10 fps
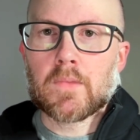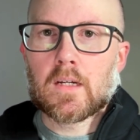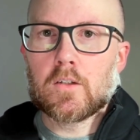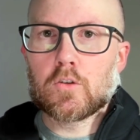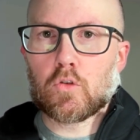
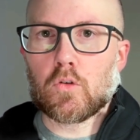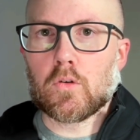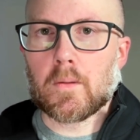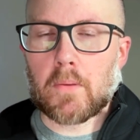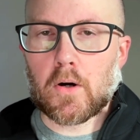control
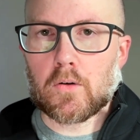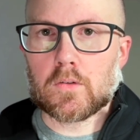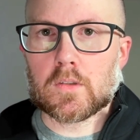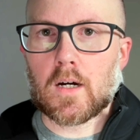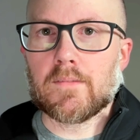the
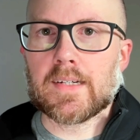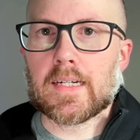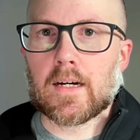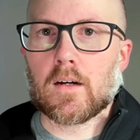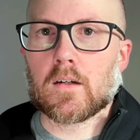pose of a
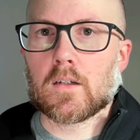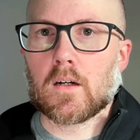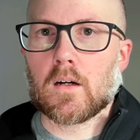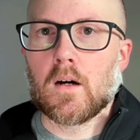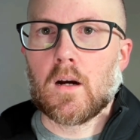
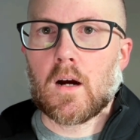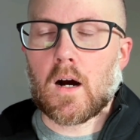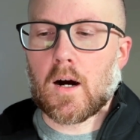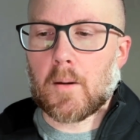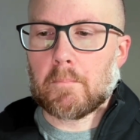character
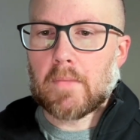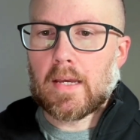um,